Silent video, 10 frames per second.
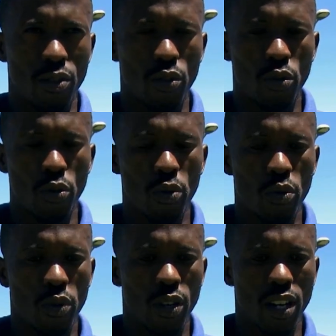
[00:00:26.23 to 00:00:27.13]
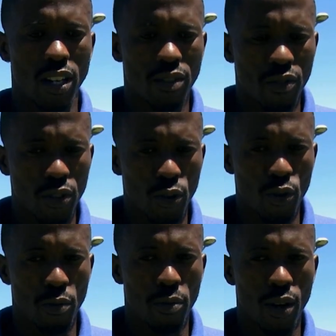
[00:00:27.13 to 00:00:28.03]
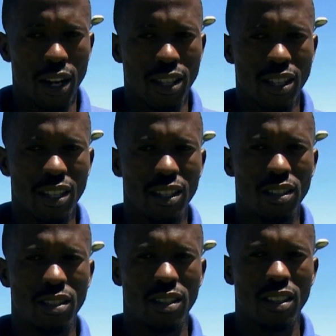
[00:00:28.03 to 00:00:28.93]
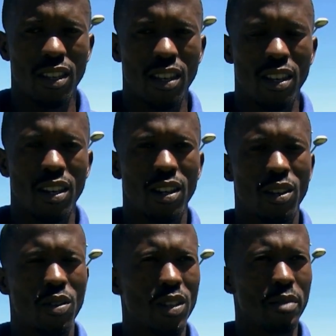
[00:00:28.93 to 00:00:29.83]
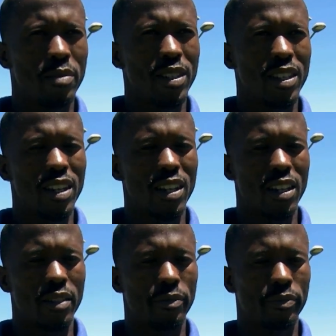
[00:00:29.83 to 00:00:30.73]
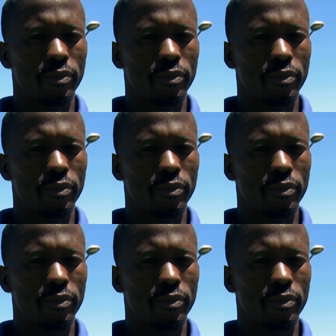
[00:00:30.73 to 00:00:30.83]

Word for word: So as for the Hopo, I think it's gonna be a,